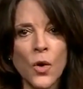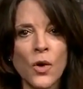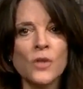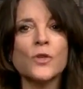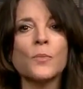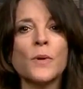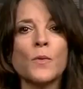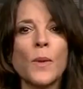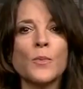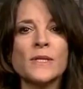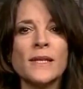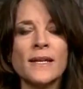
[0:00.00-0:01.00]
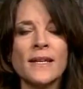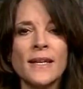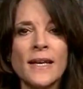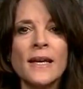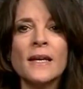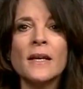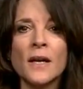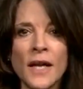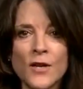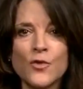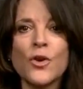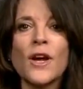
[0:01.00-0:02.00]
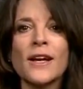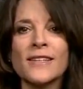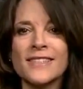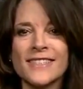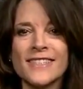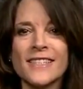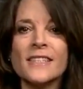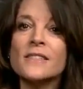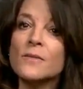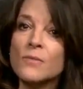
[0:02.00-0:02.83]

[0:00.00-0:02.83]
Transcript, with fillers: also be represented in electoral something, candidacies